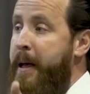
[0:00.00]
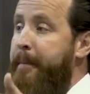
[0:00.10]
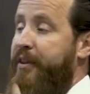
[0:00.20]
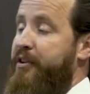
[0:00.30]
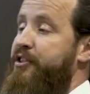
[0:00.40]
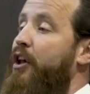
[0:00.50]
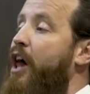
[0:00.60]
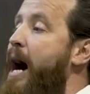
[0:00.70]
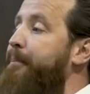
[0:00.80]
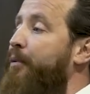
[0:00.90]
but they're still
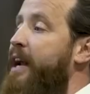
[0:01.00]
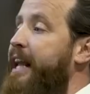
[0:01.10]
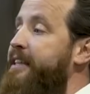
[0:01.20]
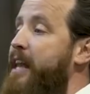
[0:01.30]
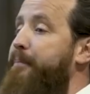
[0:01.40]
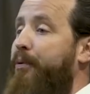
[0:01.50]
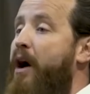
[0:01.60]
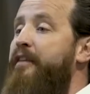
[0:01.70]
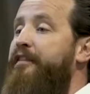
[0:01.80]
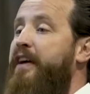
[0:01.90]
operating as a
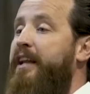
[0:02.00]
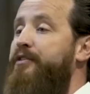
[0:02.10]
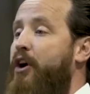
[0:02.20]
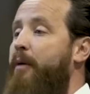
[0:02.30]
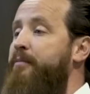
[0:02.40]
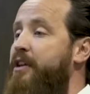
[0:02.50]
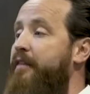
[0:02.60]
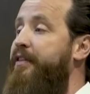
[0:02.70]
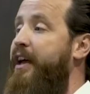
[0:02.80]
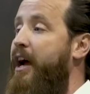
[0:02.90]
prophet in terms
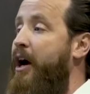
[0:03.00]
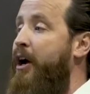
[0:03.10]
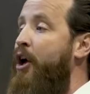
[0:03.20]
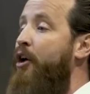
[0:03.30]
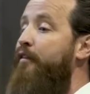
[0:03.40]
of their